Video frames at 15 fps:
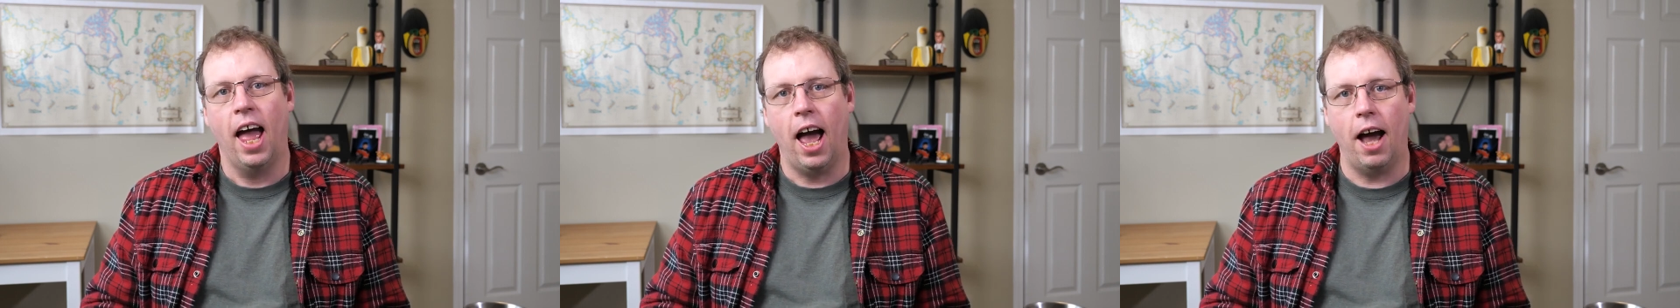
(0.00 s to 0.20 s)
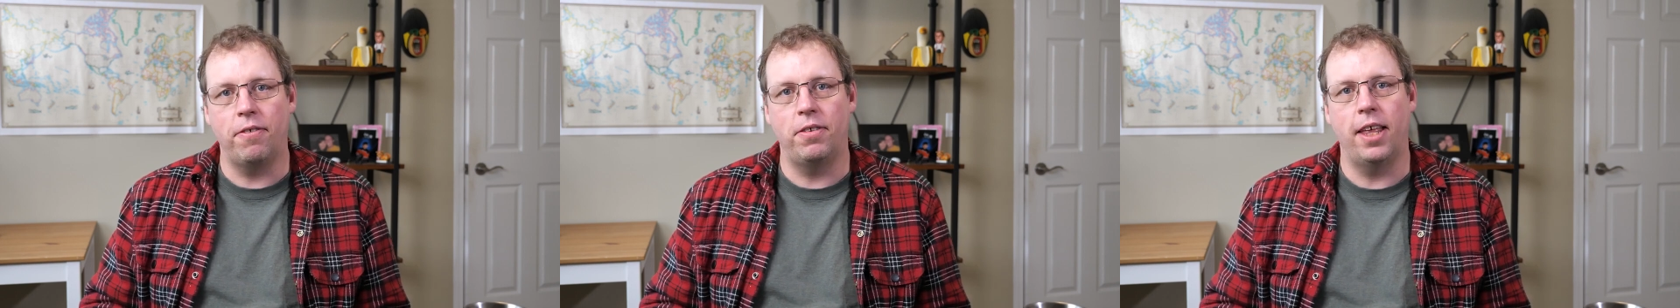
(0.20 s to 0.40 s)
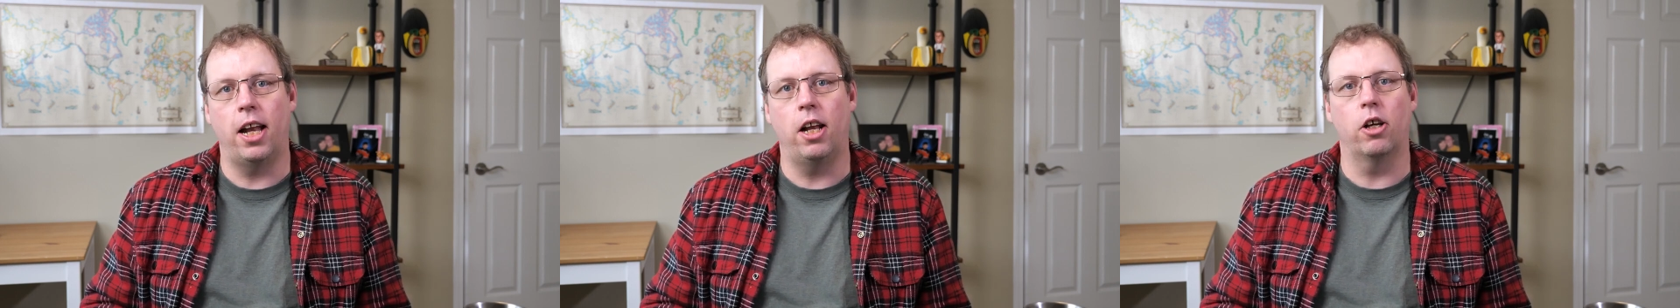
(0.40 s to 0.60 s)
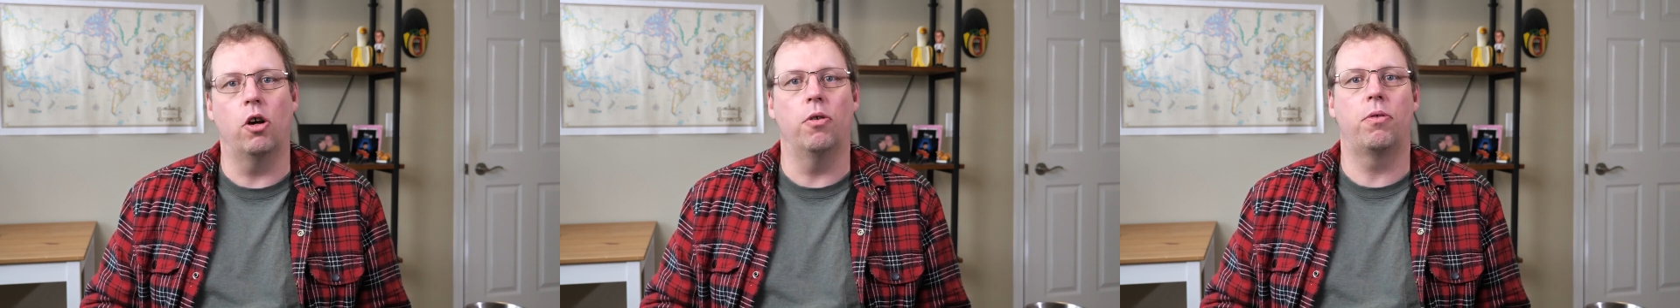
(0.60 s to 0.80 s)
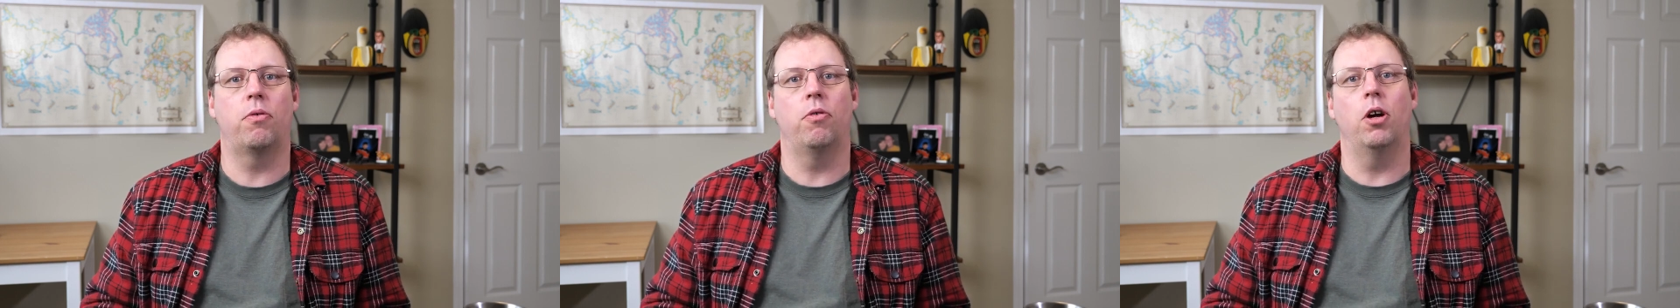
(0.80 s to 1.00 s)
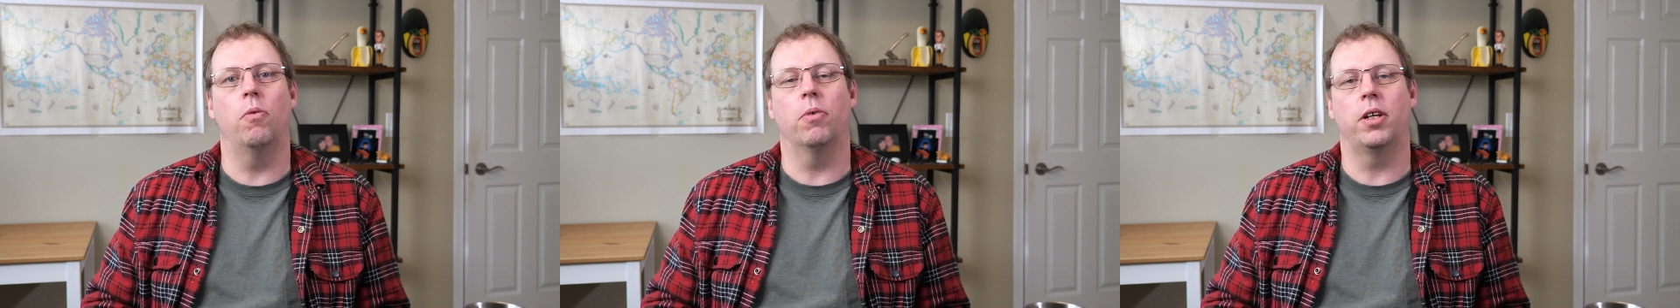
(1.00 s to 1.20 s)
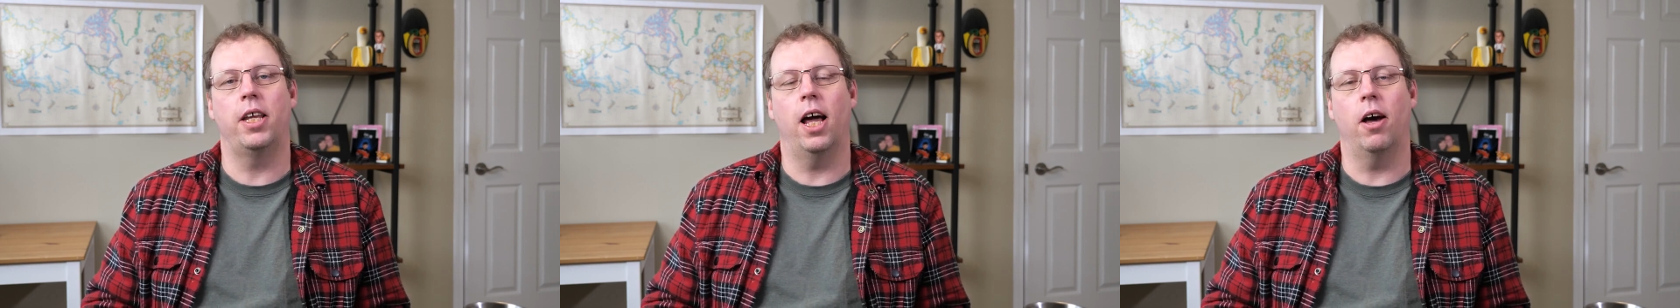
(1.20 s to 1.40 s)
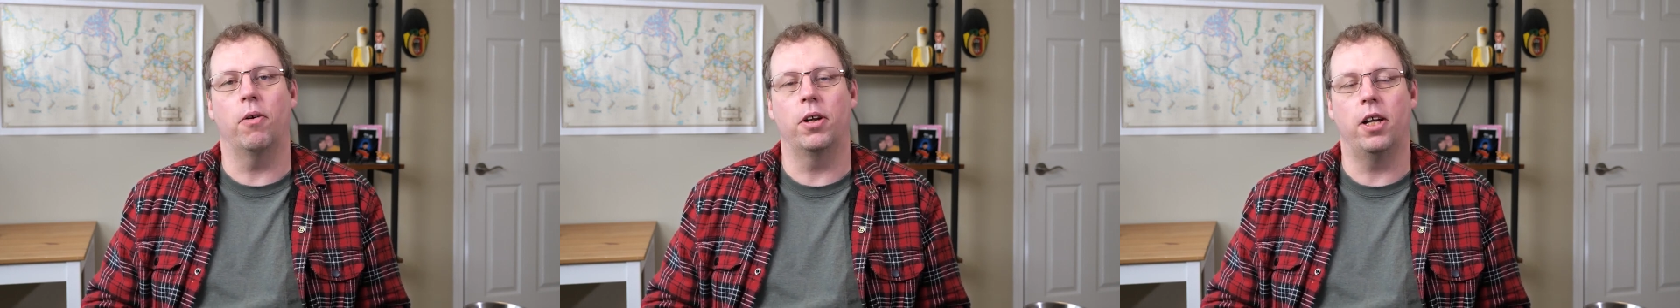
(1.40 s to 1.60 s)
After that, I'll go through and we'll
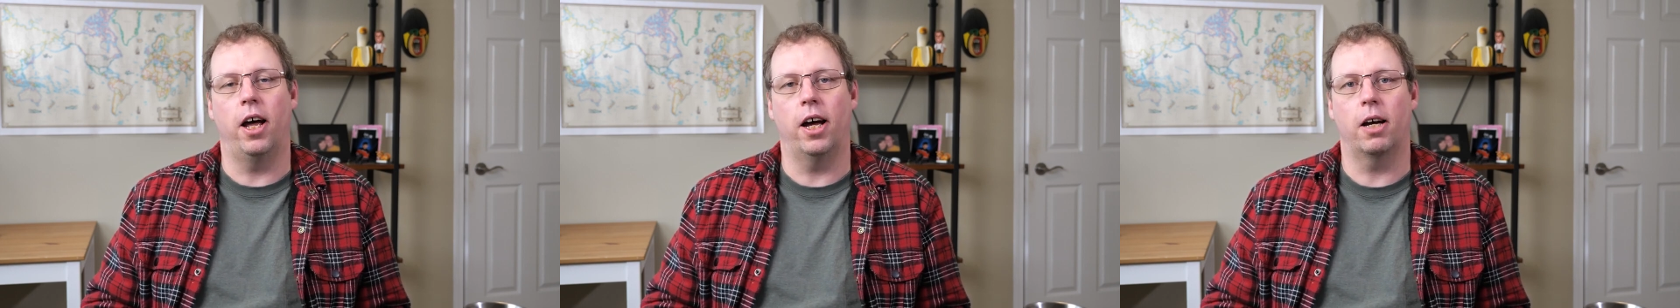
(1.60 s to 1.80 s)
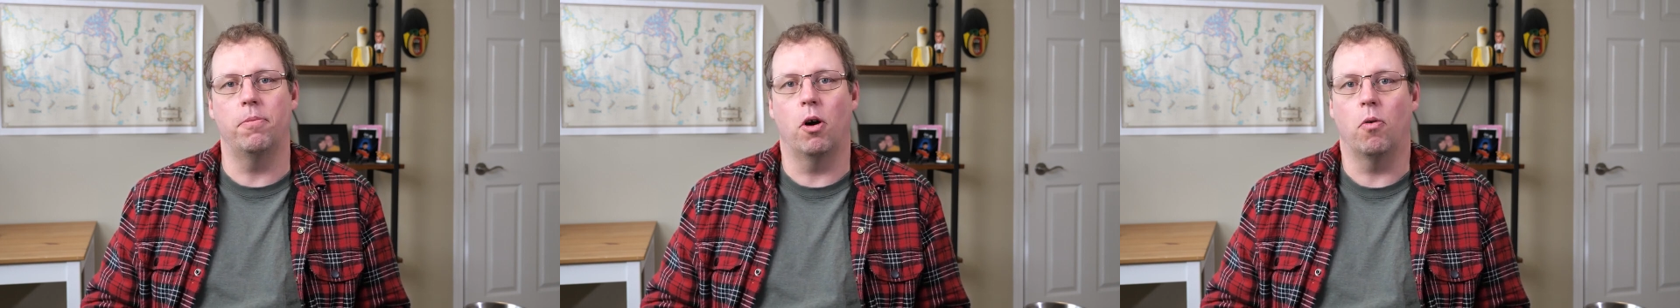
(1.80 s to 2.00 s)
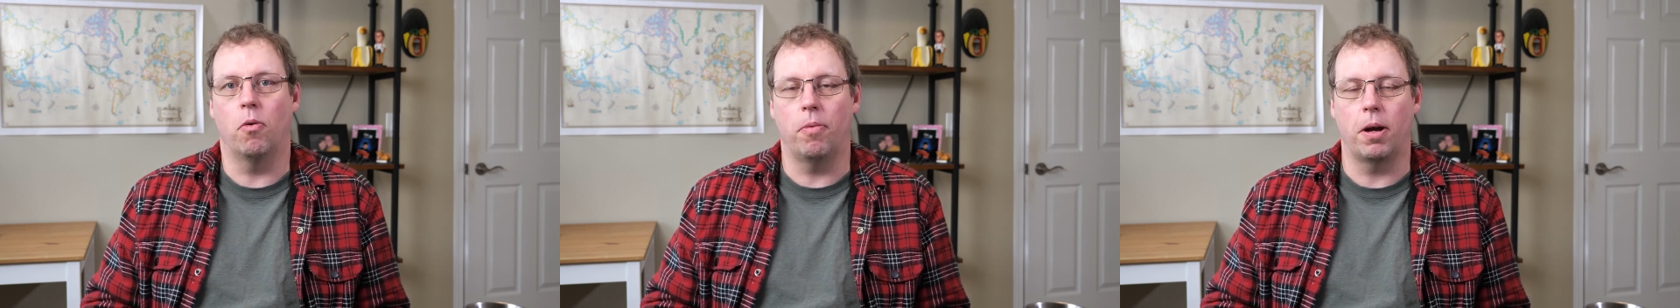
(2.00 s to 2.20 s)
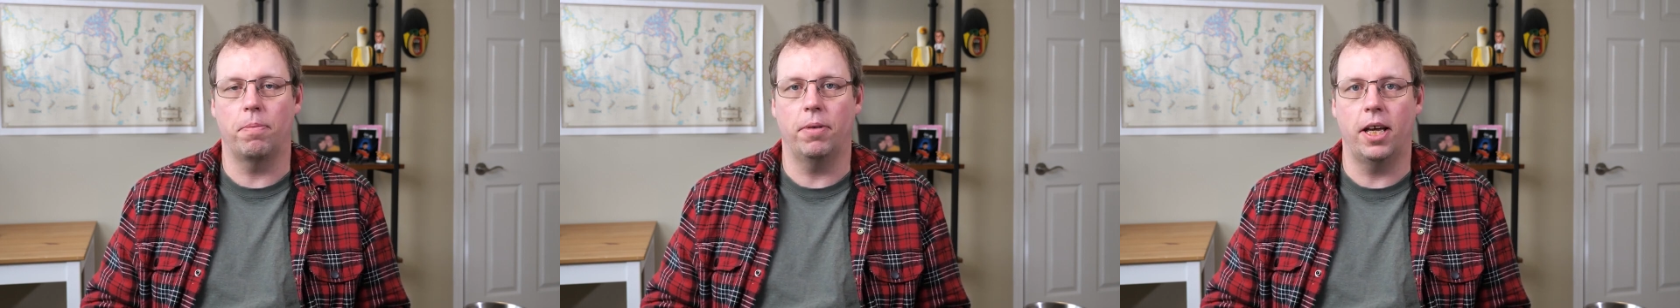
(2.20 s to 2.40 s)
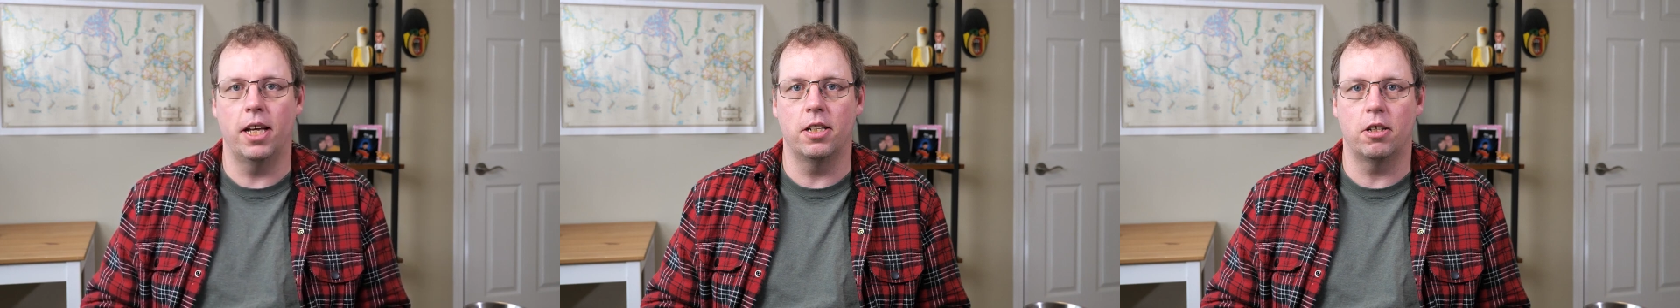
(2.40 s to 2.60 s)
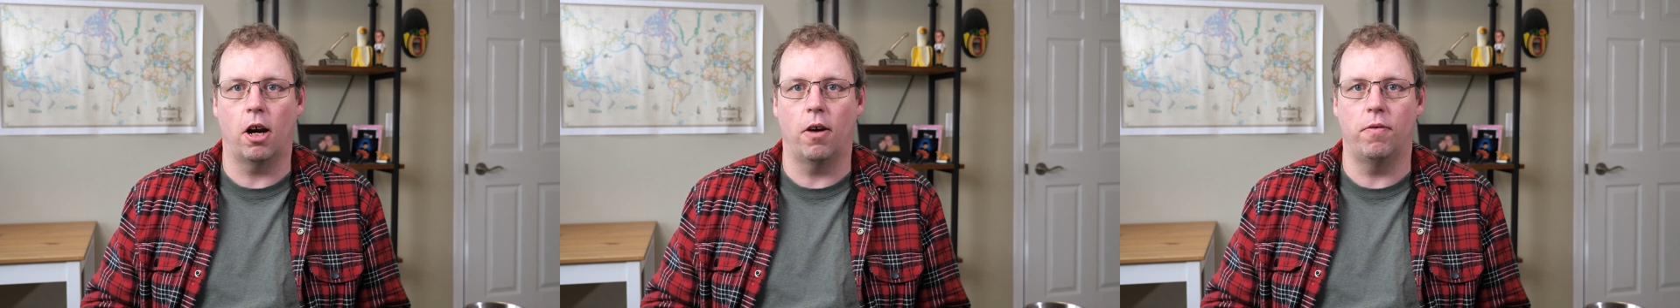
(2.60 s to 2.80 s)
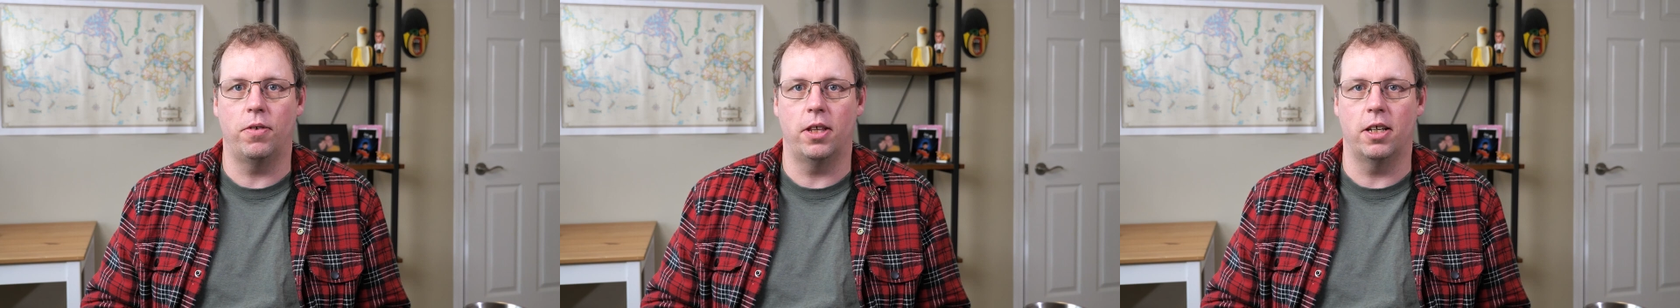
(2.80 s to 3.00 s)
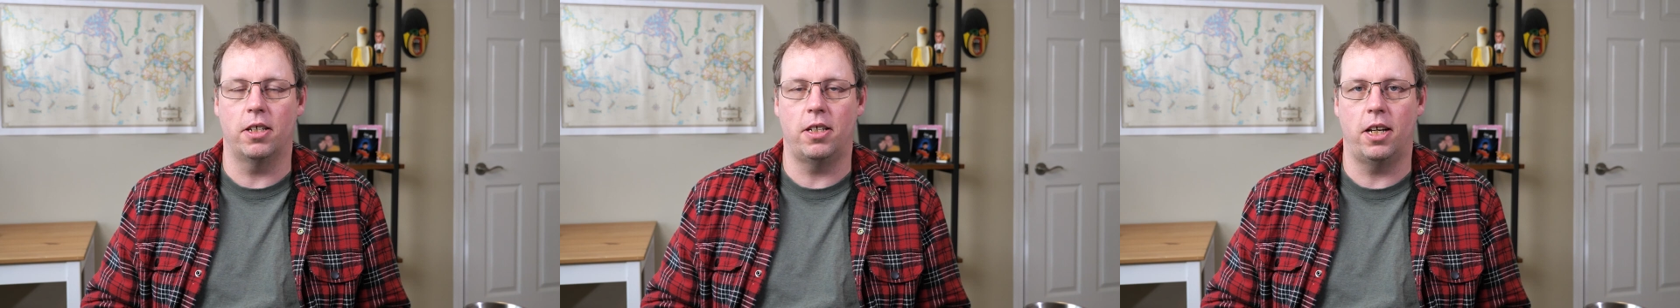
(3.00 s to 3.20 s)
talk about what my plans are for
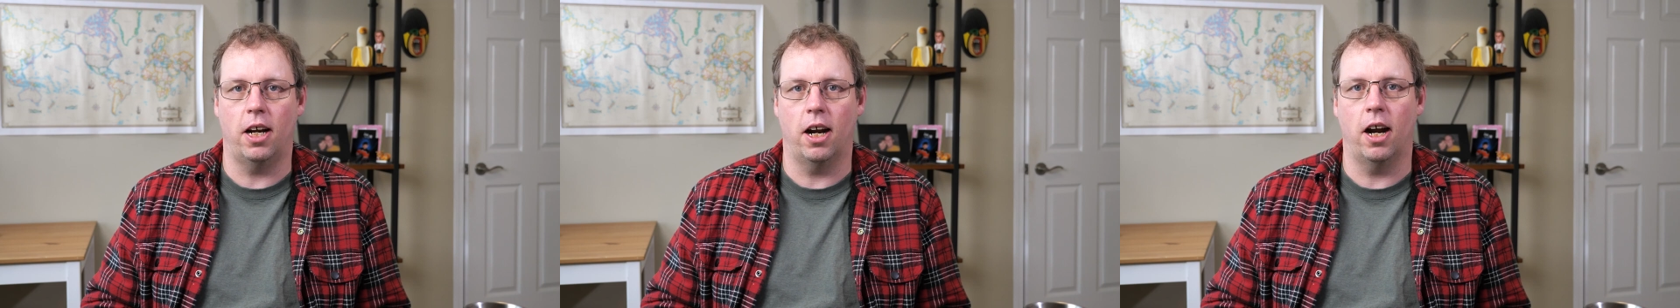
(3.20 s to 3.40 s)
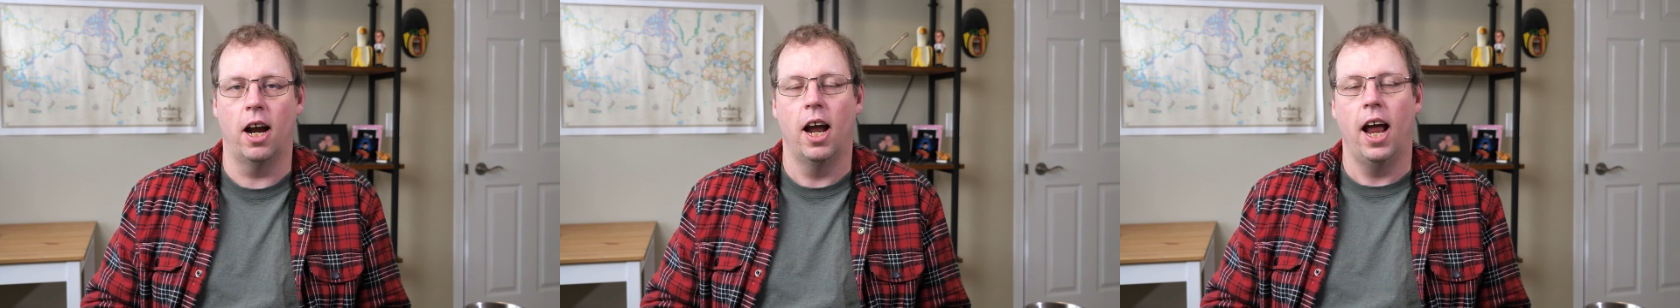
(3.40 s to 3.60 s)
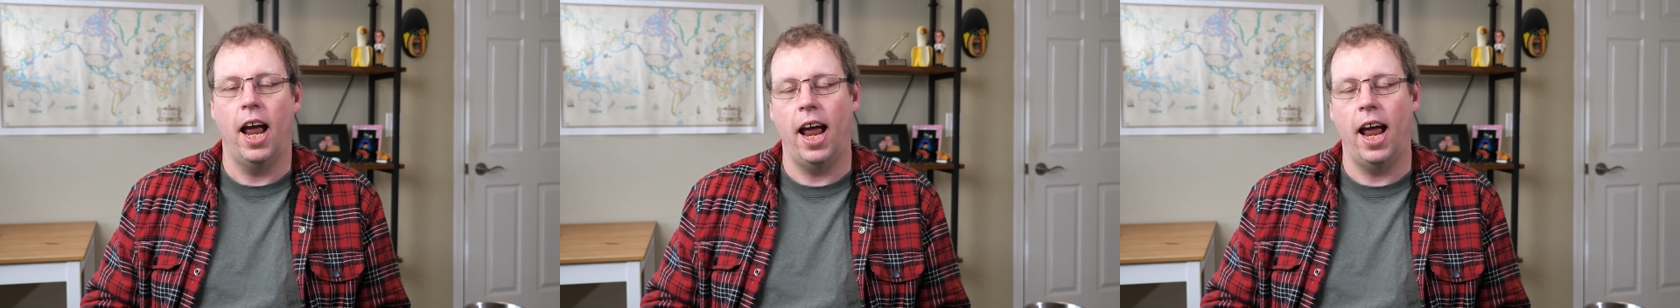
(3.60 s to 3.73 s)
this year